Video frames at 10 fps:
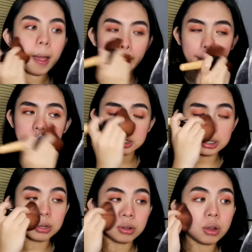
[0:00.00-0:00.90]
I
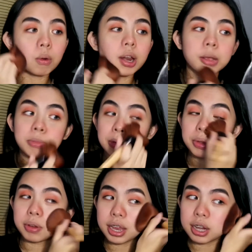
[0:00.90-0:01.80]
honestly don't know what I'm
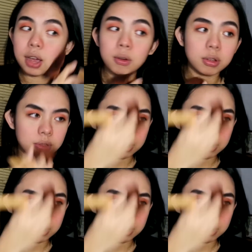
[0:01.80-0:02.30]
doing right now,